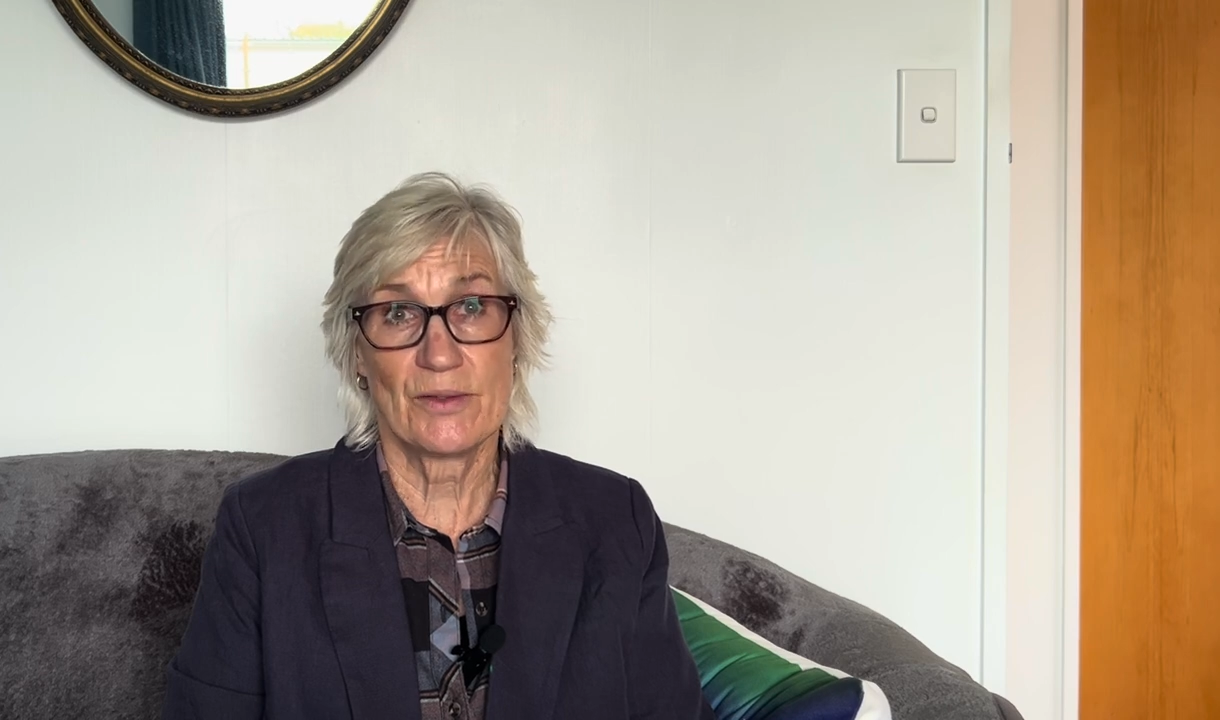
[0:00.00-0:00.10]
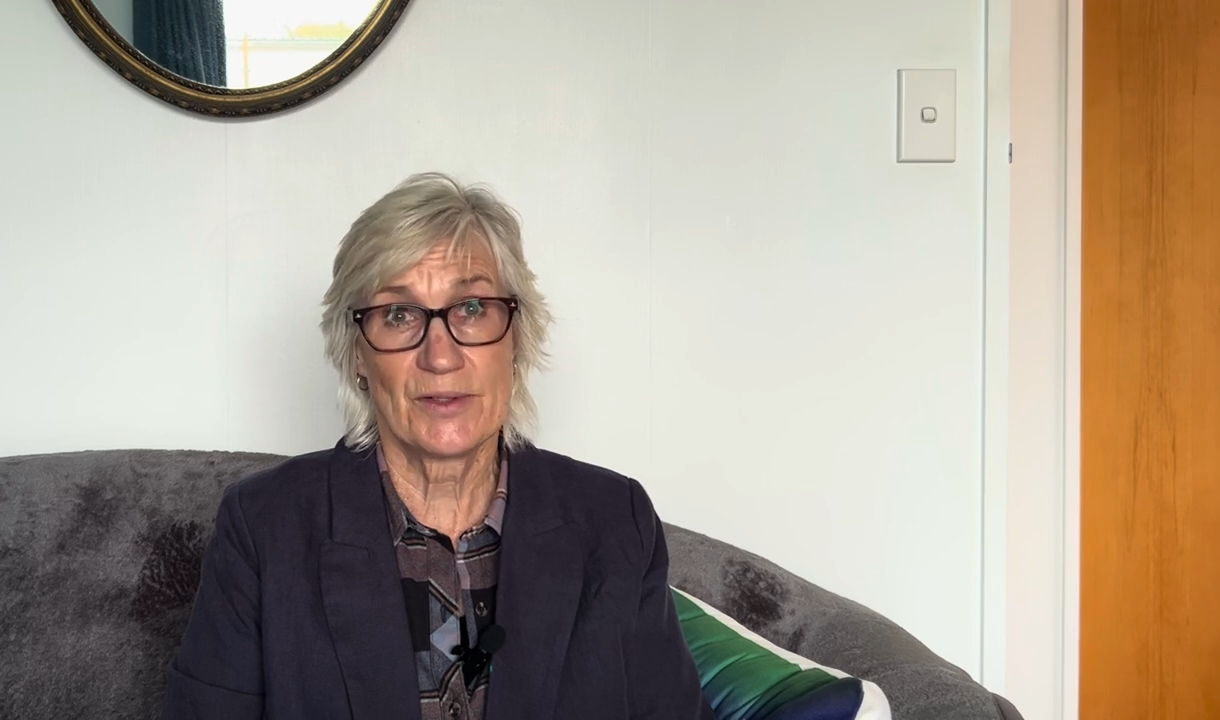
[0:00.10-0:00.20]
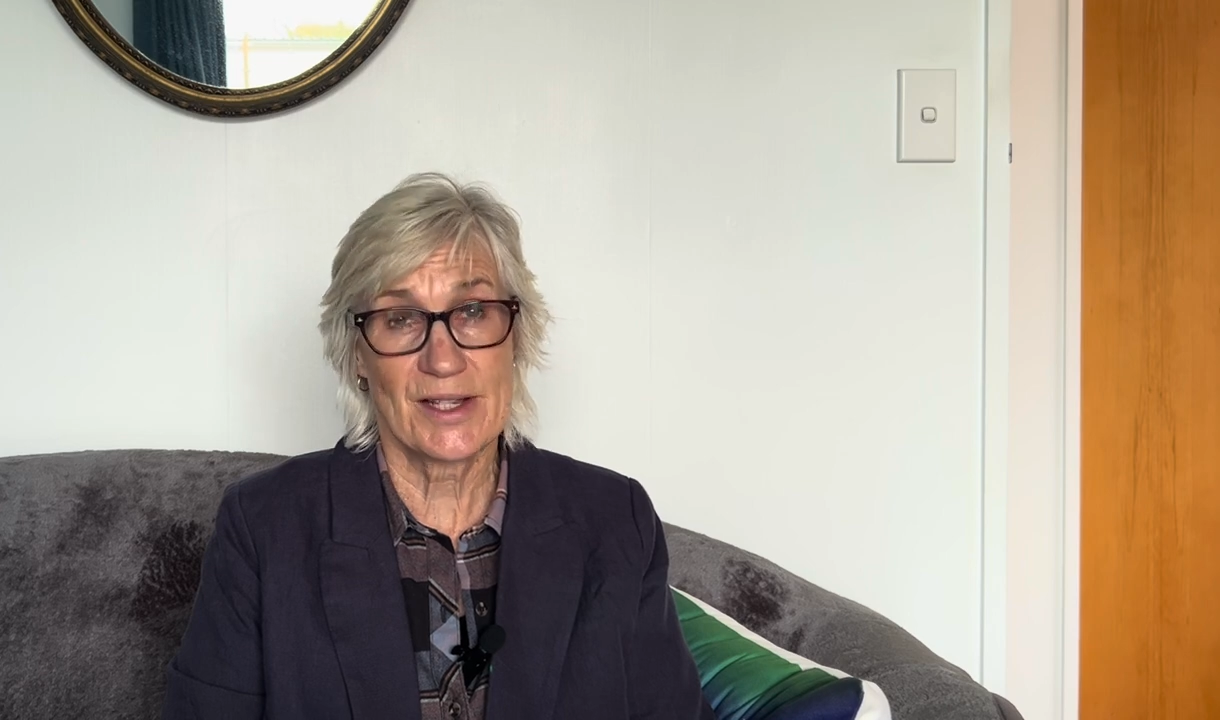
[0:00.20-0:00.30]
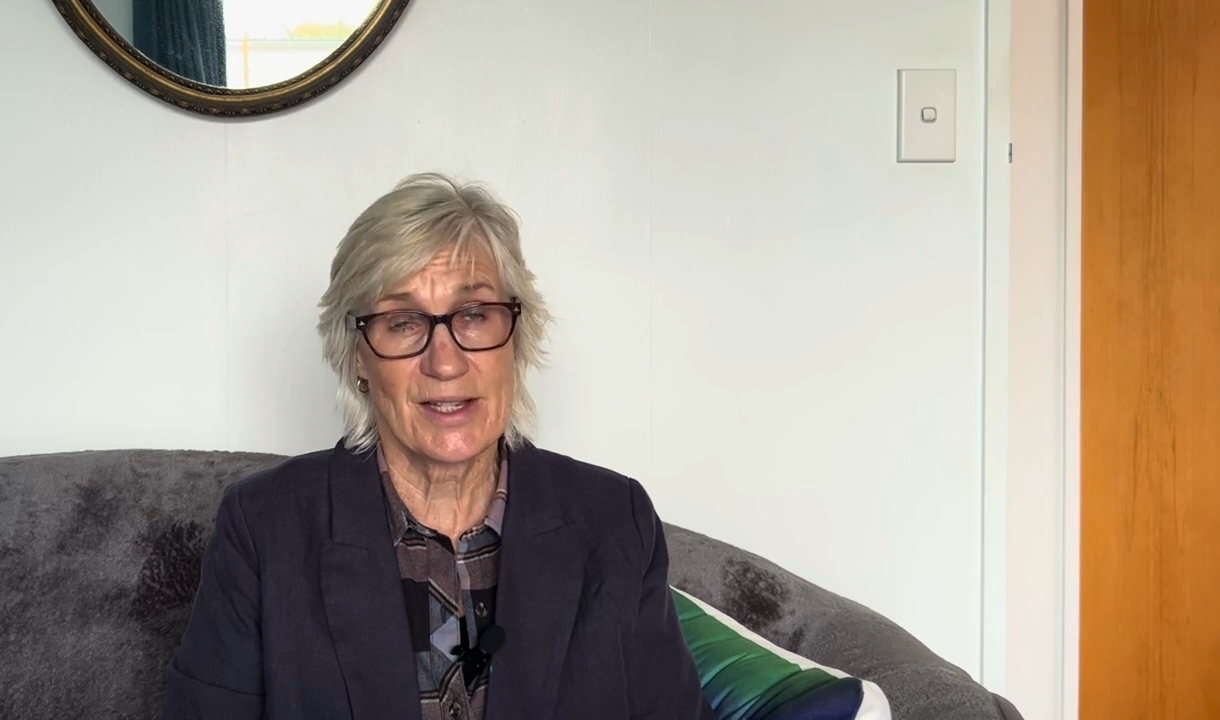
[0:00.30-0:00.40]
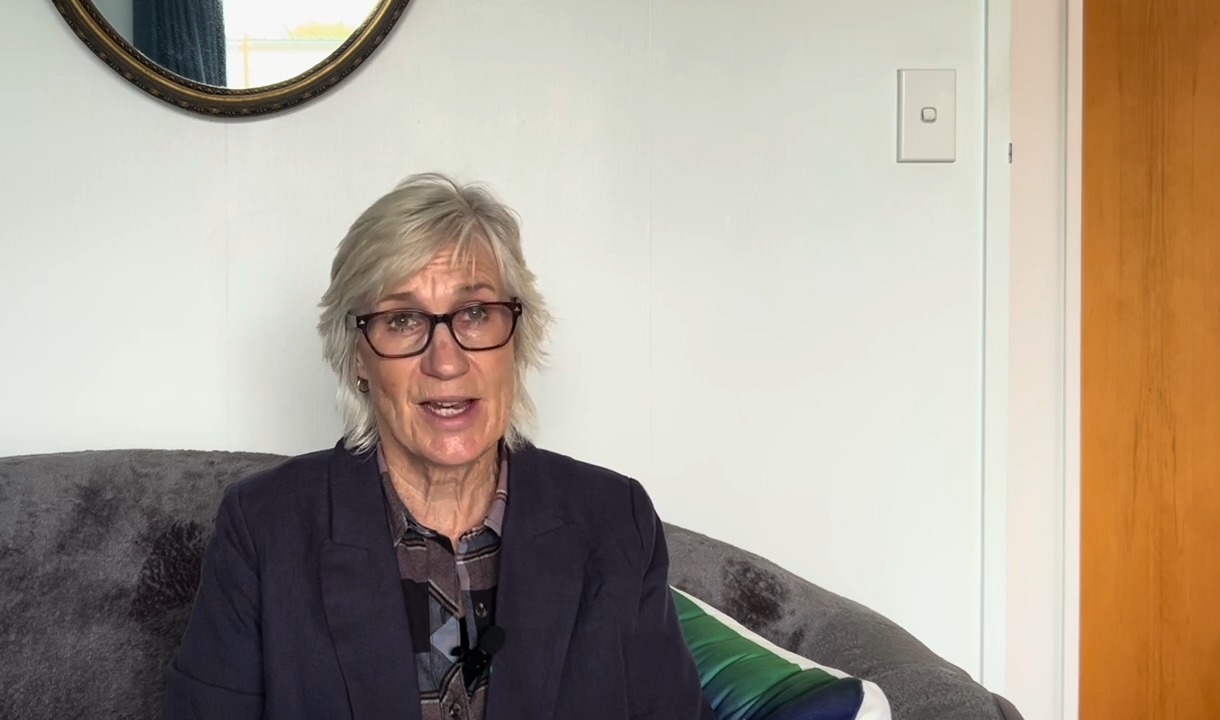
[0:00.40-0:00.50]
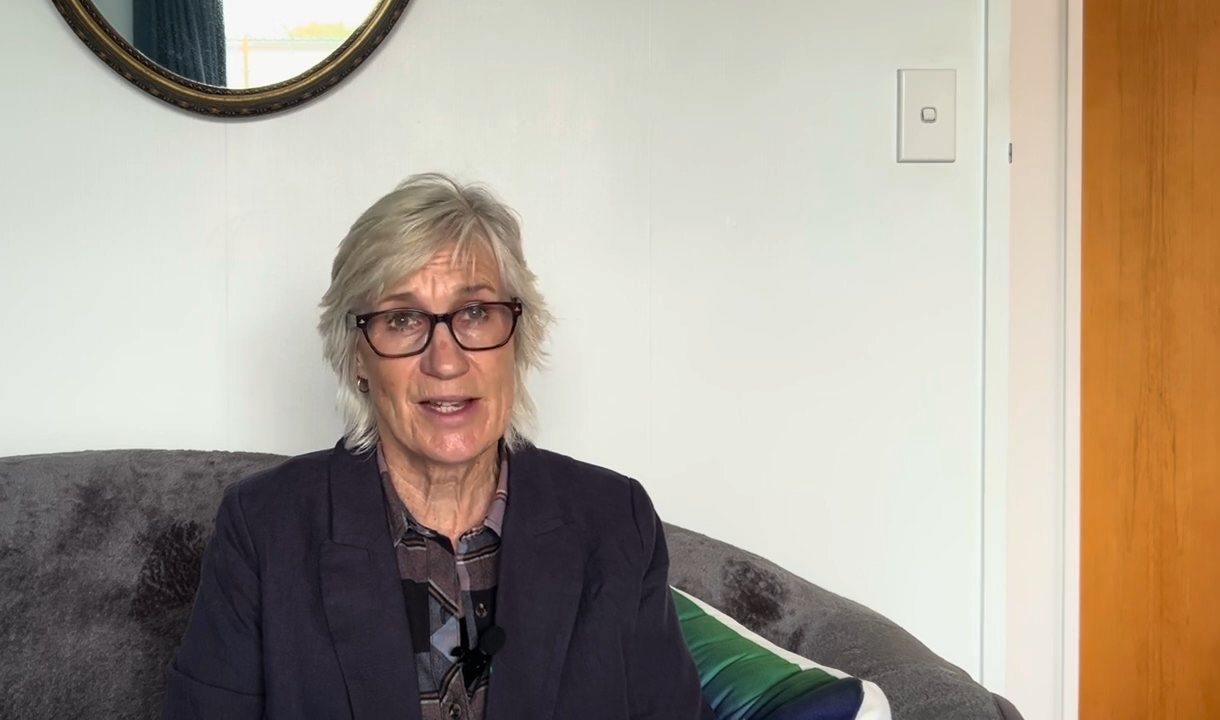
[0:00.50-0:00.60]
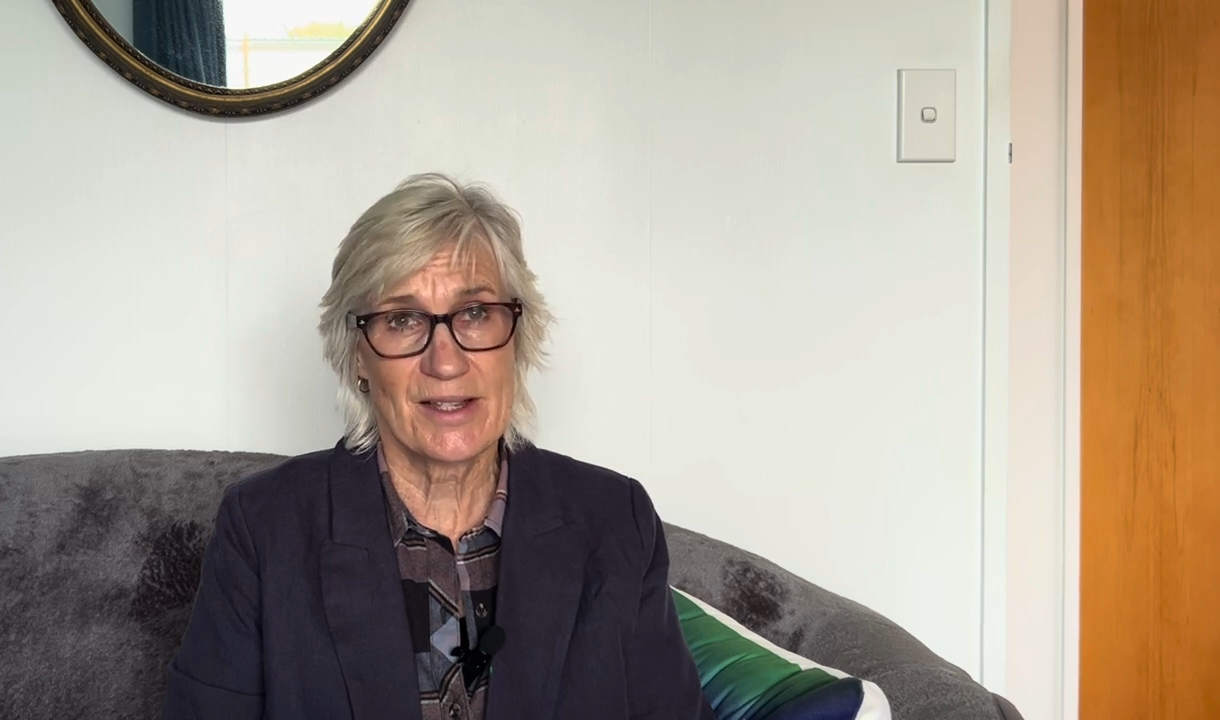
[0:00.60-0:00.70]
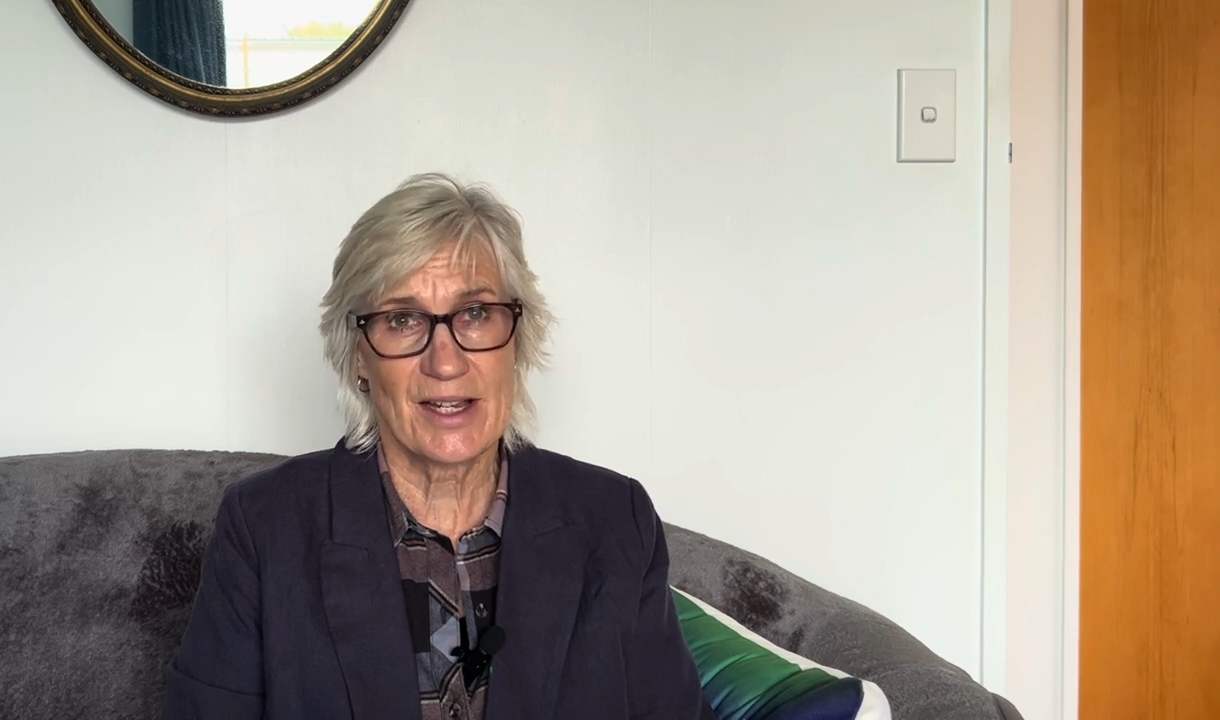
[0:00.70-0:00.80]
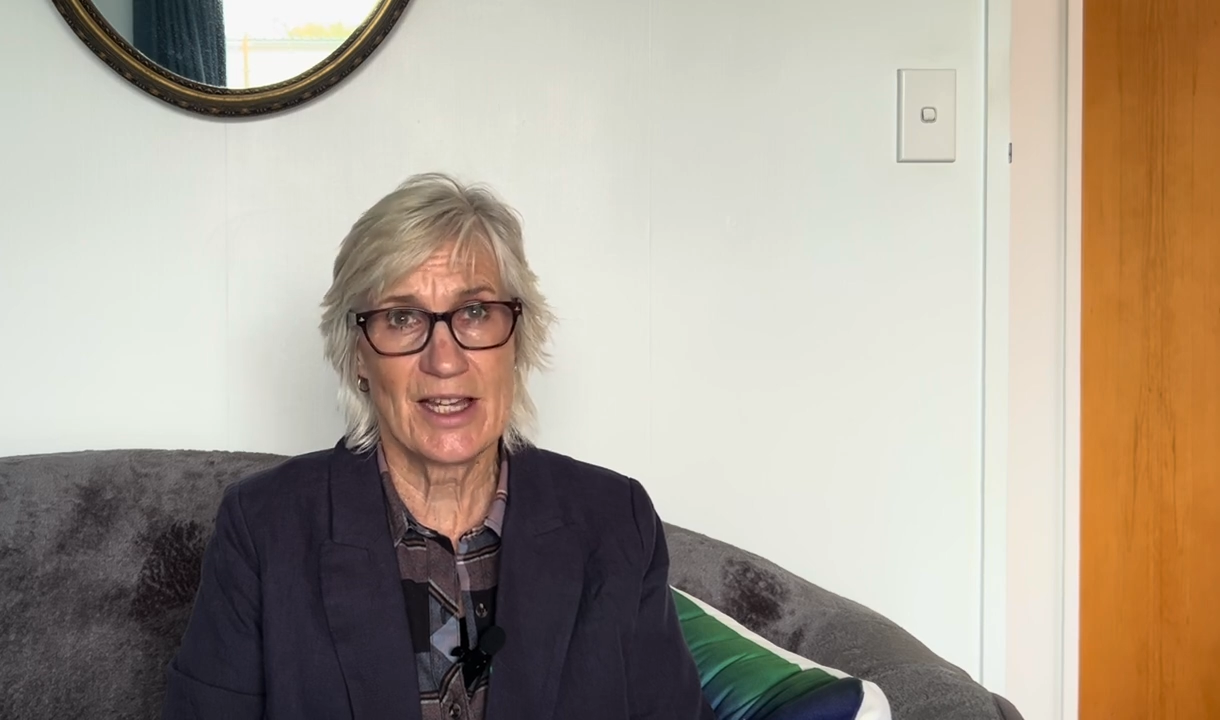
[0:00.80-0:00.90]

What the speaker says: of dyslexic